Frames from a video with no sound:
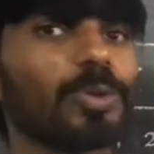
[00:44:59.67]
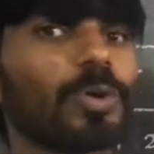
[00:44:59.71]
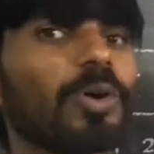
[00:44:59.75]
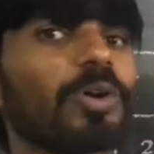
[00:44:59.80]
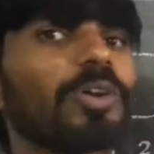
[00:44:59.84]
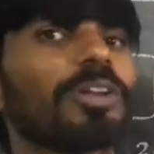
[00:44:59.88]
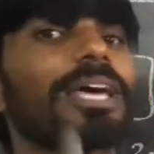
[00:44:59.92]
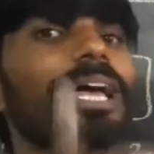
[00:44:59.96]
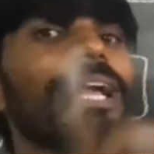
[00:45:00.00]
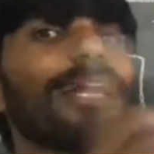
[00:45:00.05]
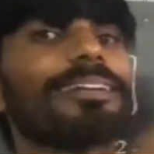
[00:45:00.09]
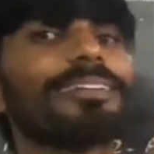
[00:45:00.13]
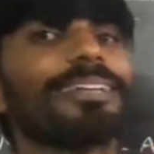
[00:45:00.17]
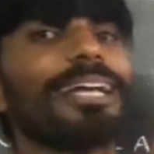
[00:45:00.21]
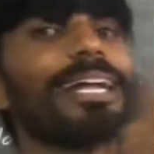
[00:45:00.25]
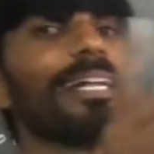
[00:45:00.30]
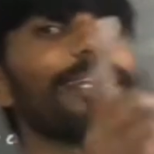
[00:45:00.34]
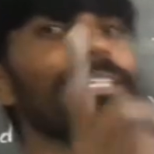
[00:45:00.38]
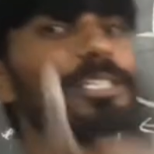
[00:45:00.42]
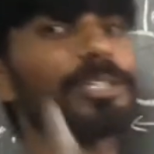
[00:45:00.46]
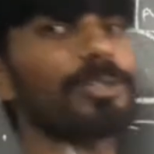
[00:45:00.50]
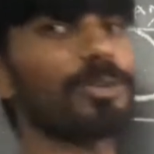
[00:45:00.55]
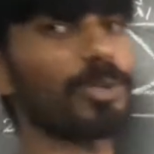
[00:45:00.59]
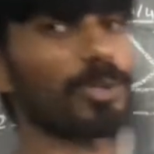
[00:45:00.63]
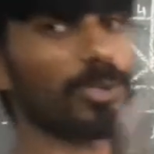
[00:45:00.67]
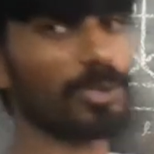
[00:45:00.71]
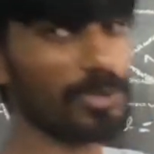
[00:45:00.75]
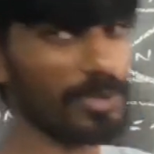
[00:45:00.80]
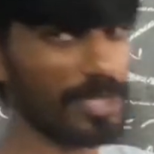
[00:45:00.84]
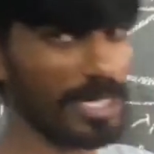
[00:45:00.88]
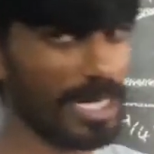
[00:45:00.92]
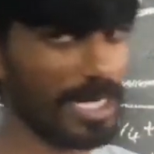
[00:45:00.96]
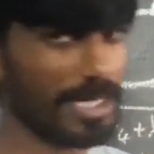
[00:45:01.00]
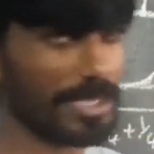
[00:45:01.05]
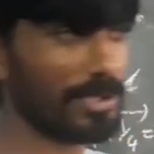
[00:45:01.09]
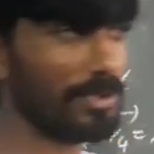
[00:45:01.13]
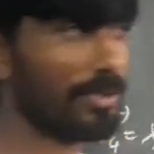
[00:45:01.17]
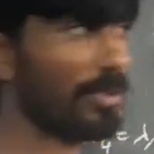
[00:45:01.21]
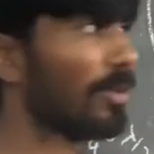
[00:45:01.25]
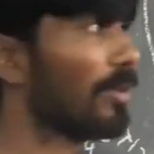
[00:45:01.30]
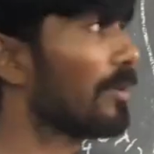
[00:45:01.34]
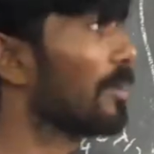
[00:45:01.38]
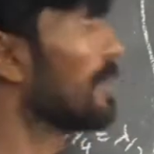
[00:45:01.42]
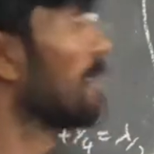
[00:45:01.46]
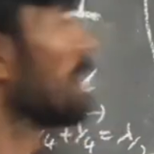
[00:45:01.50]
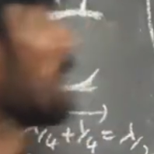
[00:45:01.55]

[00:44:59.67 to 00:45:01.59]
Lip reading: node and antinode to antinode.